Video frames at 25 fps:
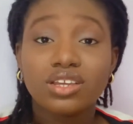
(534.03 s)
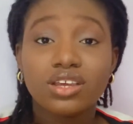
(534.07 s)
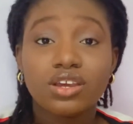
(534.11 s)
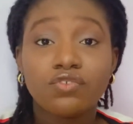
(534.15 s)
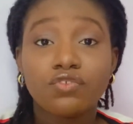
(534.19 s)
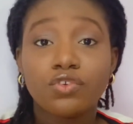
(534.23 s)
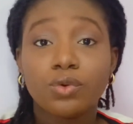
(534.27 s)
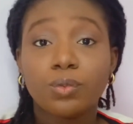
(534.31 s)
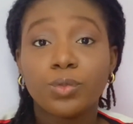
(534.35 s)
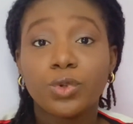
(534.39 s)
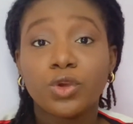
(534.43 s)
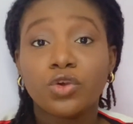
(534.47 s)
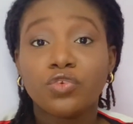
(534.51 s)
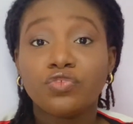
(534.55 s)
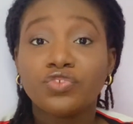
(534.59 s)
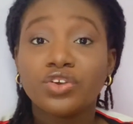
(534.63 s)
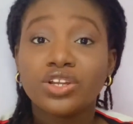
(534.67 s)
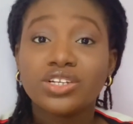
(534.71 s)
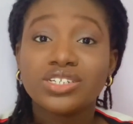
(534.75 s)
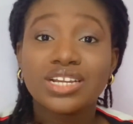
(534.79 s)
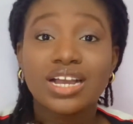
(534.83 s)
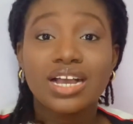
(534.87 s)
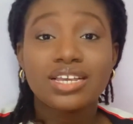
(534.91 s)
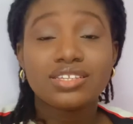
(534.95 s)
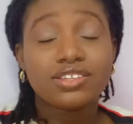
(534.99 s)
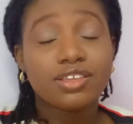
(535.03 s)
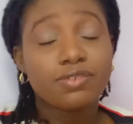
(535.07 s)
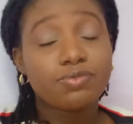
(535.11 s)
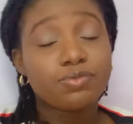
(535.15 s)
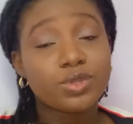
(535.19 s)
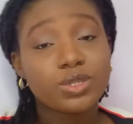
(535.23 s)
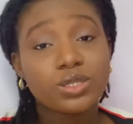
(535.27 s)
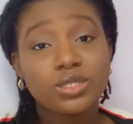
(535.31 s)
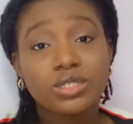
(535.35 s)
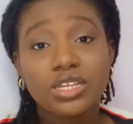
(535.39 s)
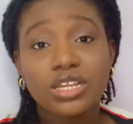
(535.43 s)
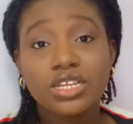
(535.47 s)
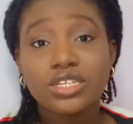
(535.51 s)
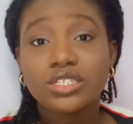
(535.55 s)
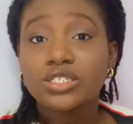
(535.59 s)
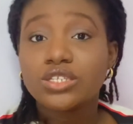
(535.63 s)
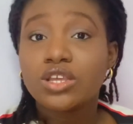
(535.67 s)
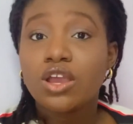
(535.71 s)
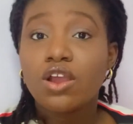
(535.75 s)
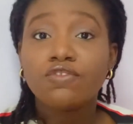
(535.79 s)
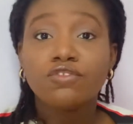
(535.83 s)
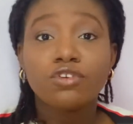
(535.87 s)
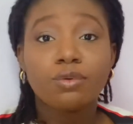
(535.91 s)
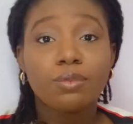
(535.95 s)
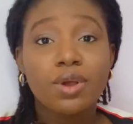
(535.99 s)
from your friend that has a business,
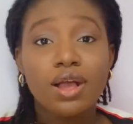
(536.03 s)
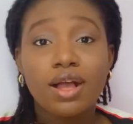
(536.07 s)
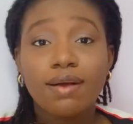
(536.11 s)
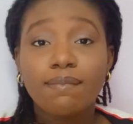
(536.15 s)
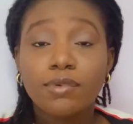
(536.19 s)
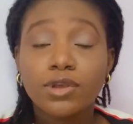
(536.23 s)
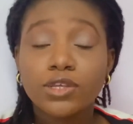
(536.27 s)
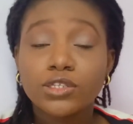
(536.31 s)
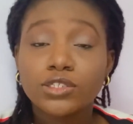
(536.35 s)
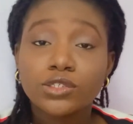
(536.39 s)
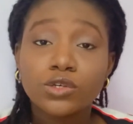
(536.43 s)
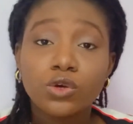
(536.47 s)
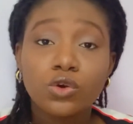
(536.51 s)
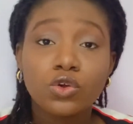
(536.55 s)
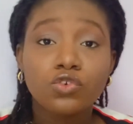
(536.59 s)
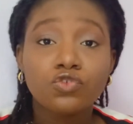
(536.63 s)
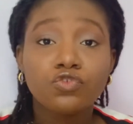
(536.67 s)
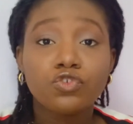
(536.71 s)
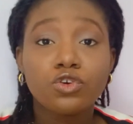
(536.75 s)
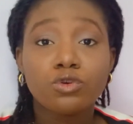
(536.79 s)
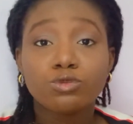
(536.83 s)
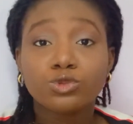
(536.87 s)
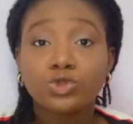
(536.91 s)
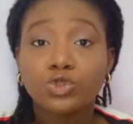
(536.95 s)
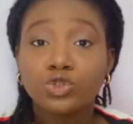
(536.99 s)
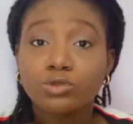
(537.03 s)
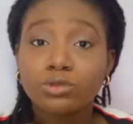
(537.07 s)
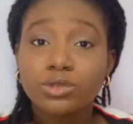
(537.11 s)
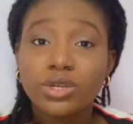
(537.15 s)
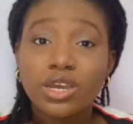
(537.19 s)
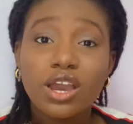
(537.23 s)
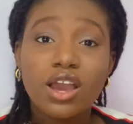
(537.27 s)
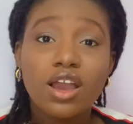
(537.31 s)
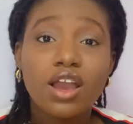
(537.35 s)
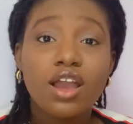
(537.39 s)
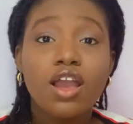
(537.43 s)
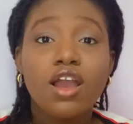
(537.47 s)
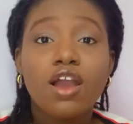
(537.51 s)
from Amazon, from Jumia,